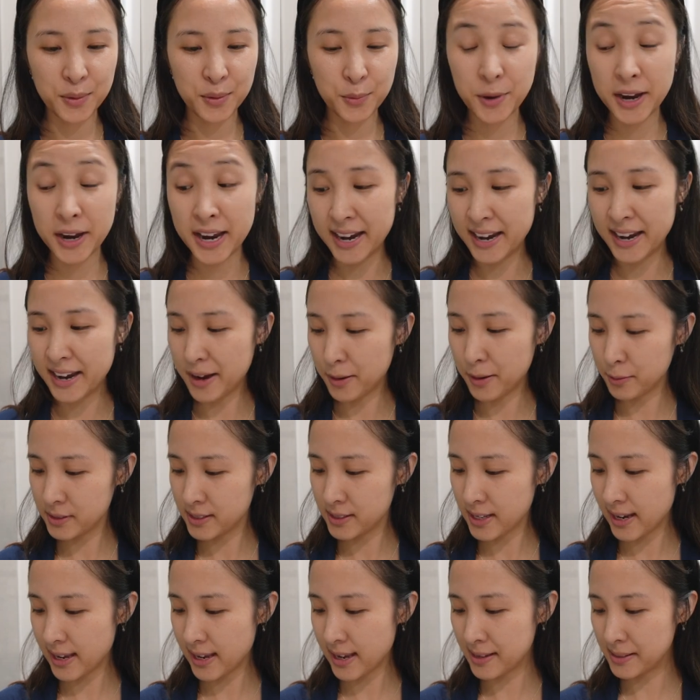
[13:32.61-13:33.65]
Wait, I was
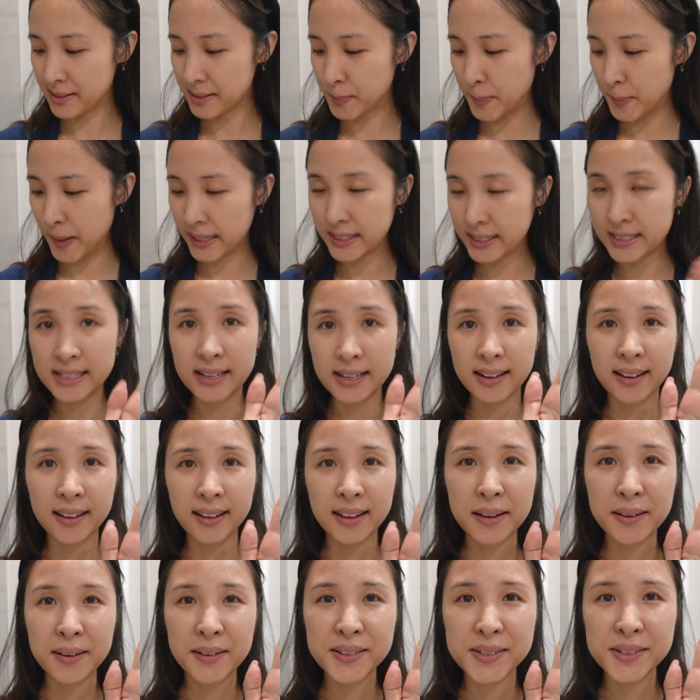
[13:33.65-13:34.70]
like expecting
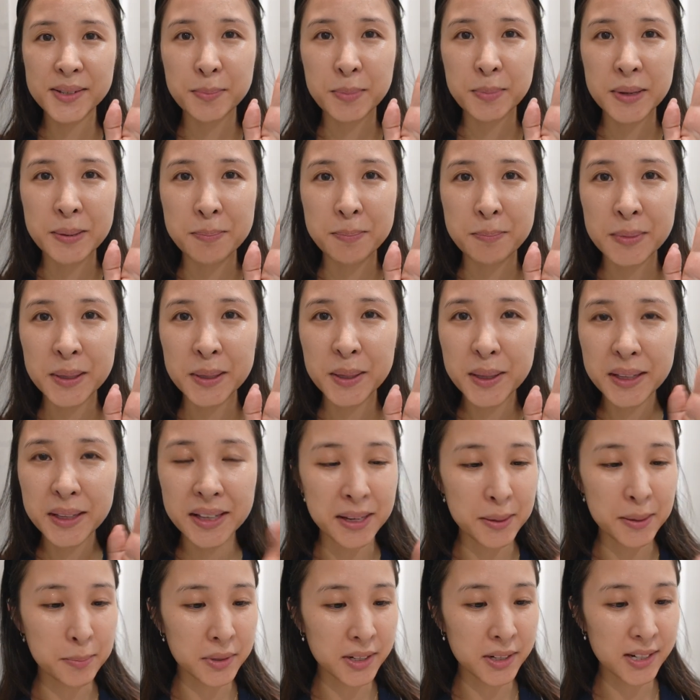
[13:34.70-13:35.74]
it to be
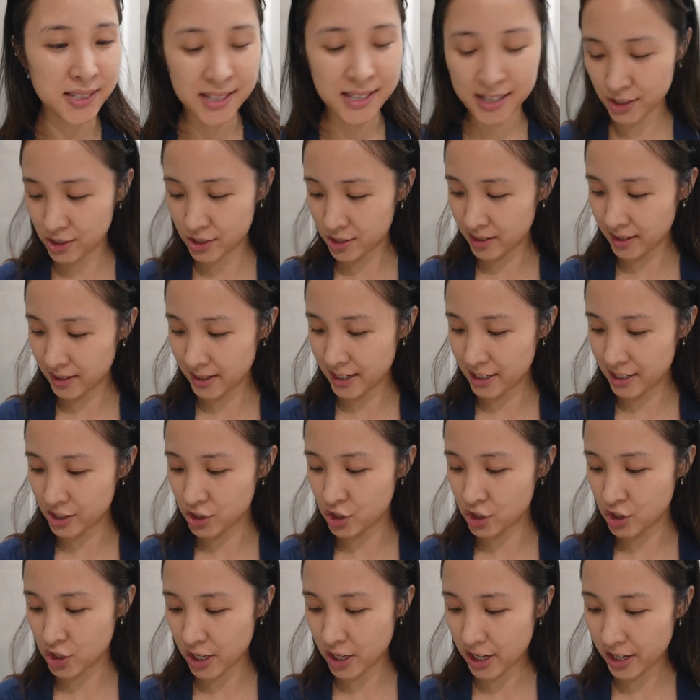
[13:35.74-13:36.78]
milky, but it's actually a
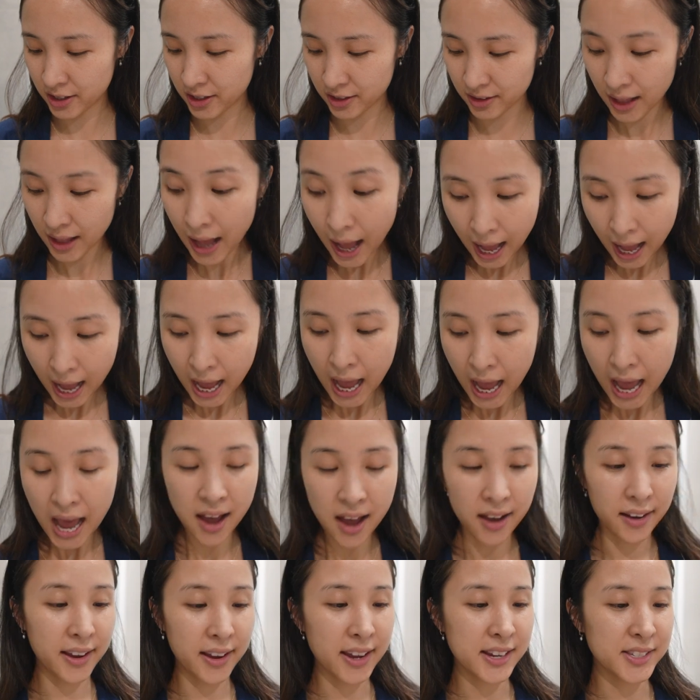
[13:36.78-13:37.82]
gel.
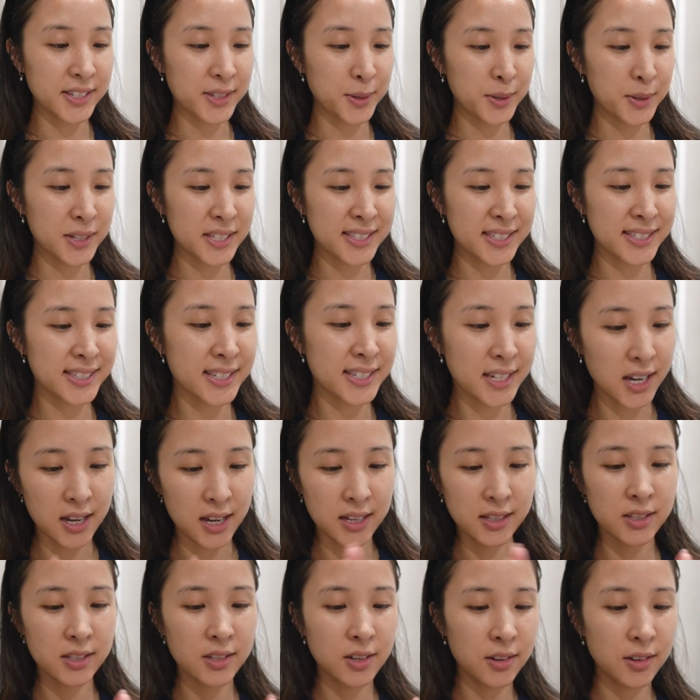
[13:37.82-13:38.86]
Okay, so it
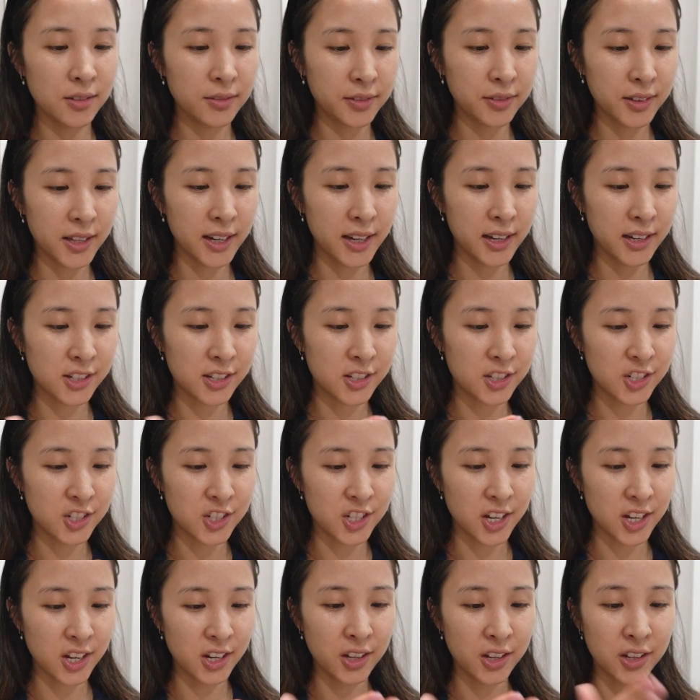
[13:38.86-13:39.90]
starts off like a
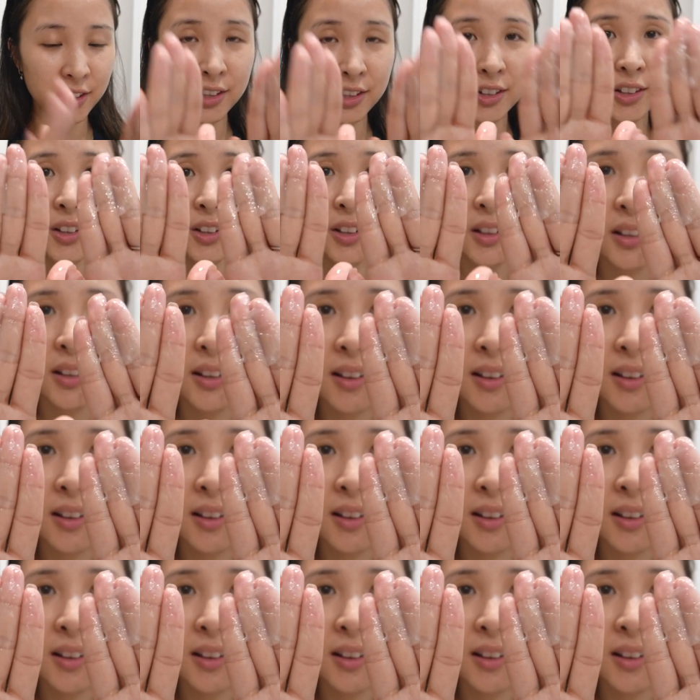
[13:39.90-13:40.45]
gel.